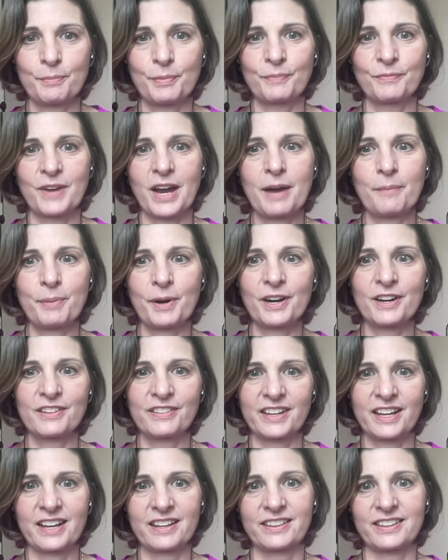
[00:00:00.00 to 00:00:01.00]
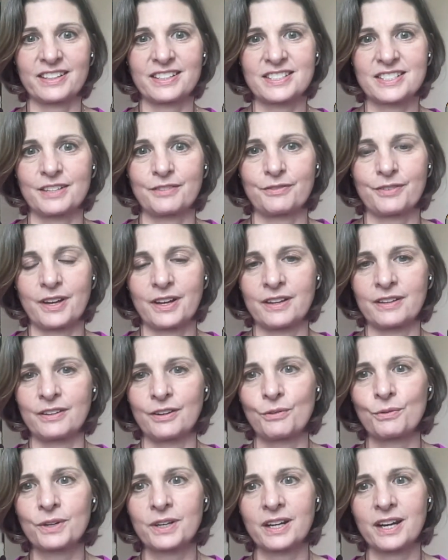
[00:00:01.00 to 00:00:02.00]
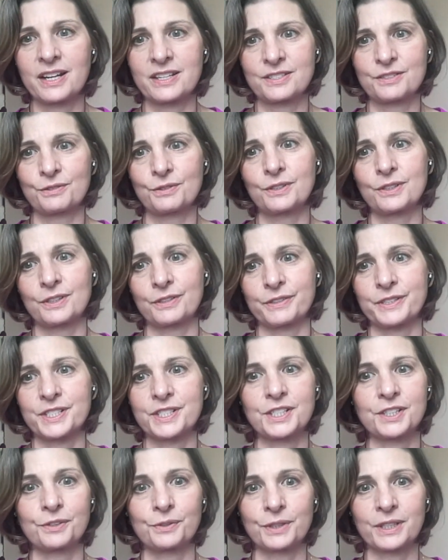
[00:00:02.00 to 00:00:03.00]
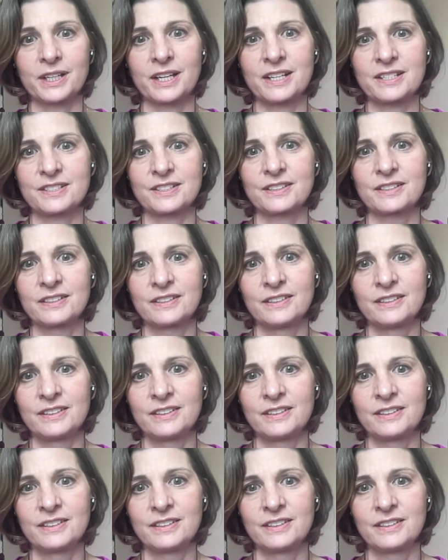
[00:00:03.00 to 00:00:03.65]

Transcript: not part of the ethics of an organizer or a Christian organizer.